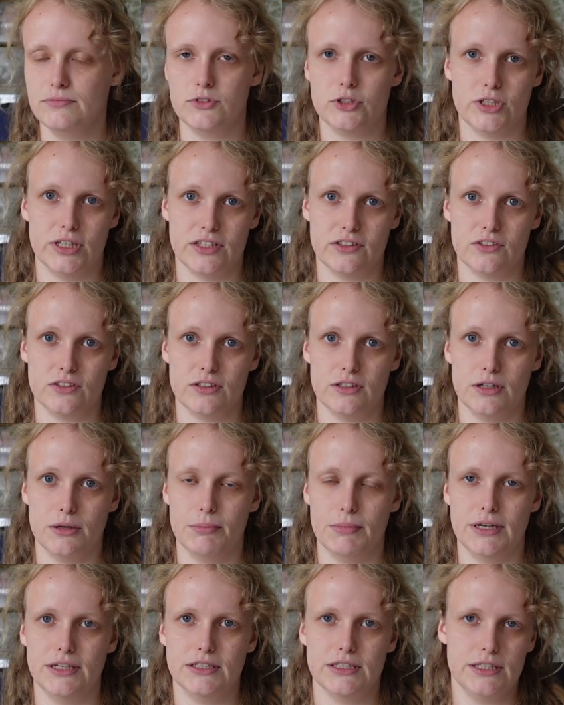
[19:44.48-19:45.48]
so that's
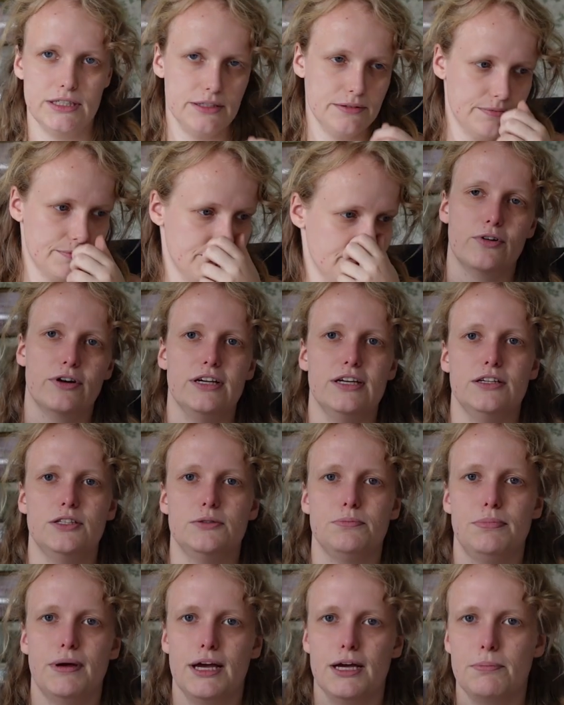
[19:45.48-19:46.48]
amazing. For
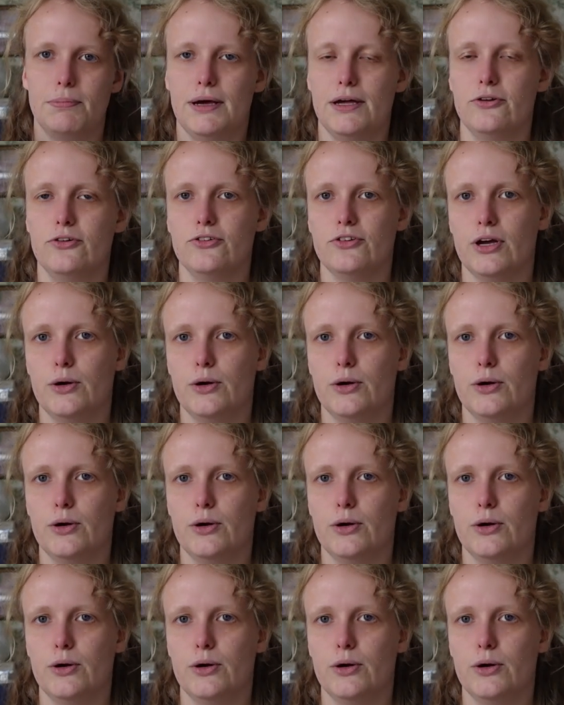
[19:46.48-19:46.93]
these back panels